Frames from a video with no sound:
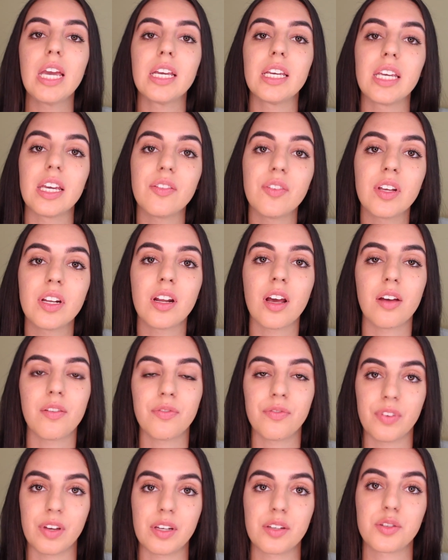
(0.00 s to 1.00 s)
given a
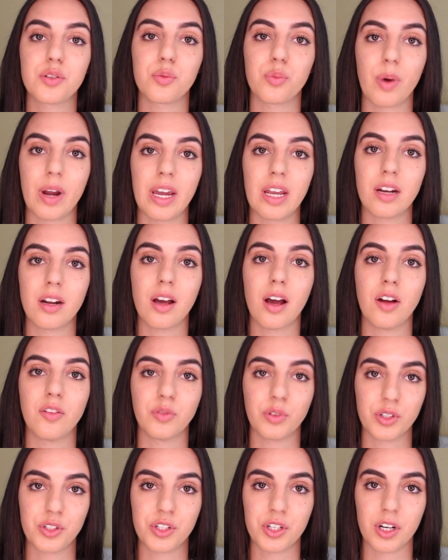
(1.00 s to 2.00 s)
fixed rate
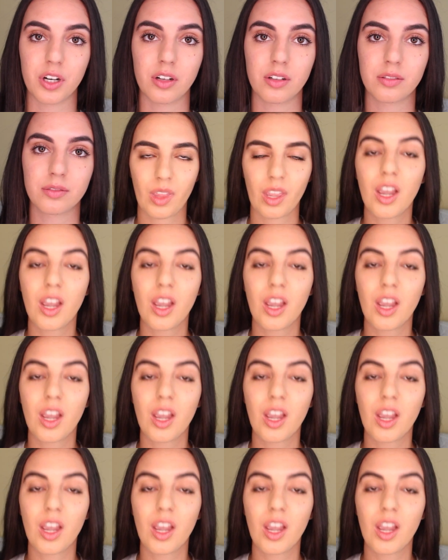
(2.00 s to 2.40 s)
of return.